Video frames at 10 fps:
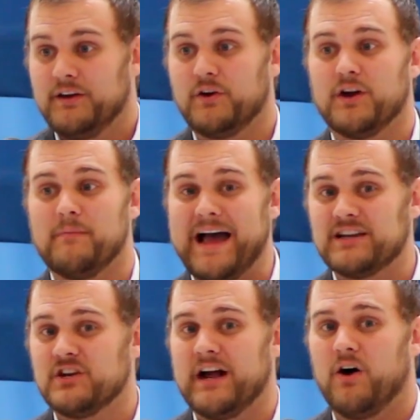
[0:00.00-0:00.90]
You can
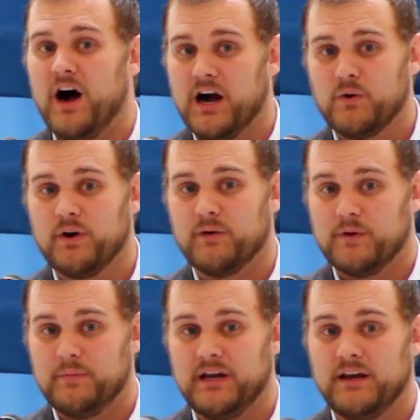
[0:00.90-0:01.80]
imagine how awkward it
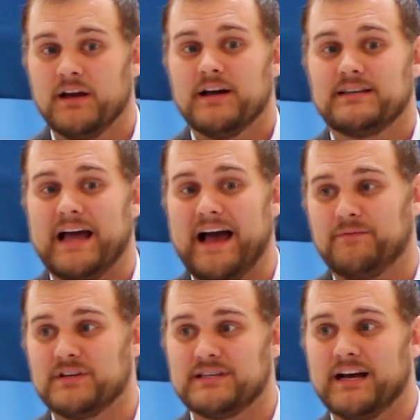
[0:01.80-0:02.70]
would be to
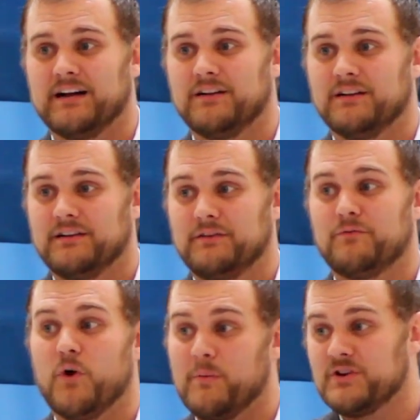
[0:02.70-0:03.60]
have to tell
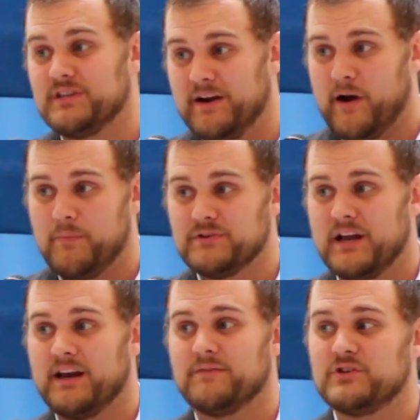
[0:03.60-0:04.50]
former state
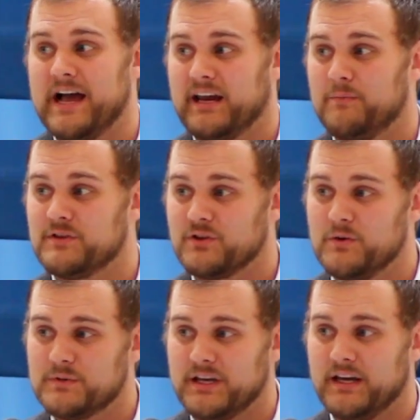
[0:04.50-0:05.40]
representative Jackie
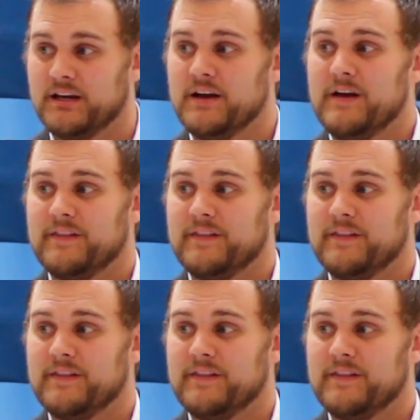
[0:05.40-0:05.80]
Biskupski